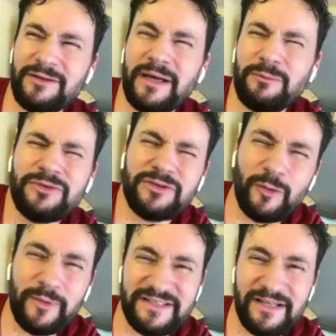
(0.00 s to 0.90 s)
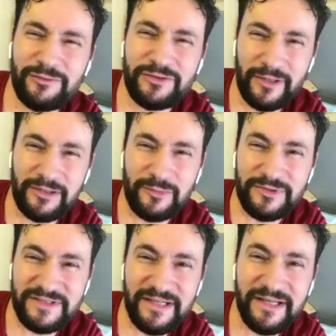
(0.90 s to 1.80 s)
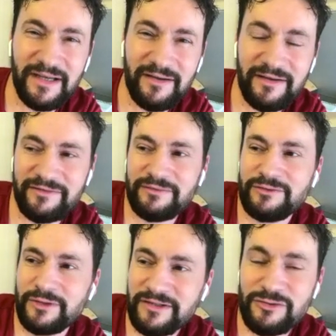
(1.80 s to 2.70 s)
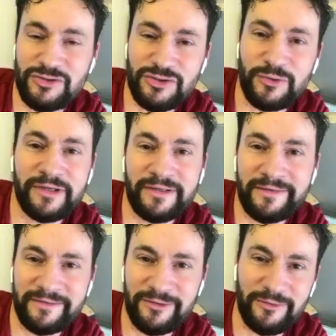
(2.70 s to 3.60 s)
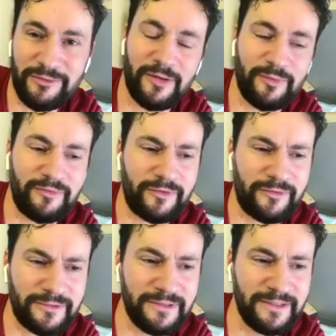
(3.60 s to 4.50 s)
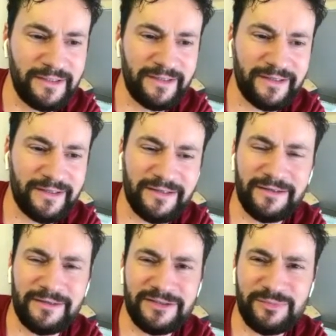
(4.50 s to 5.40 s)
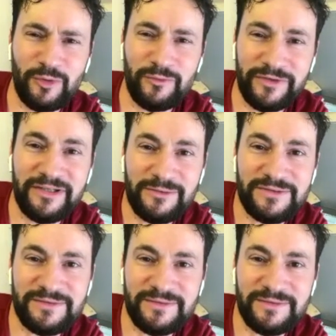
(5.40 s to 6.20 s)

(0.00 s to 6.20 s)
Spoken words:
wouldn't call myself a director per se. I've directed a short and, you know, a couple of other small videos,